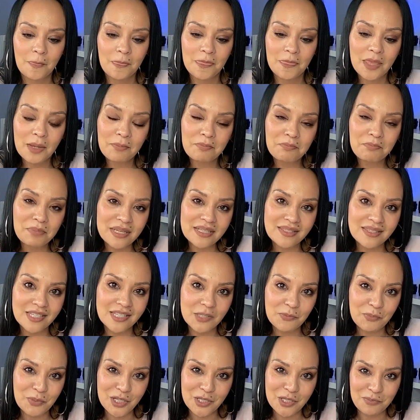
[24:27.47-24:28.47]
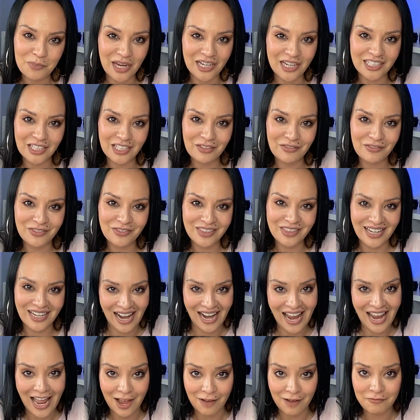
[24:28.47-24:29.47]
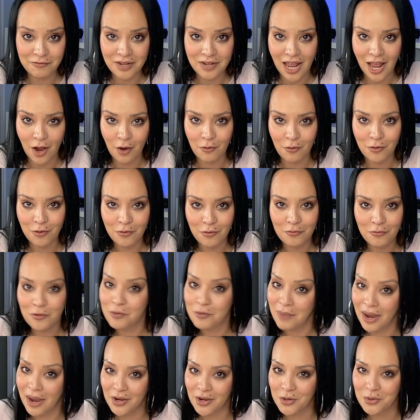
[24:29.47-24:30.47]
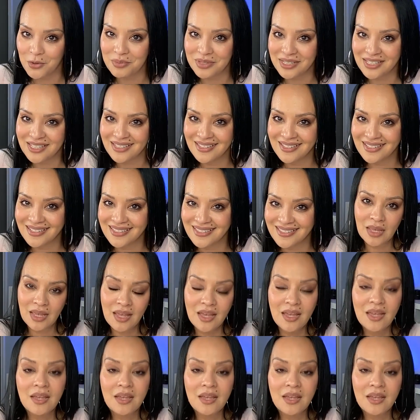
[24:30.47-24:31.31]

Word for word: the business perspective that I have now for my own business.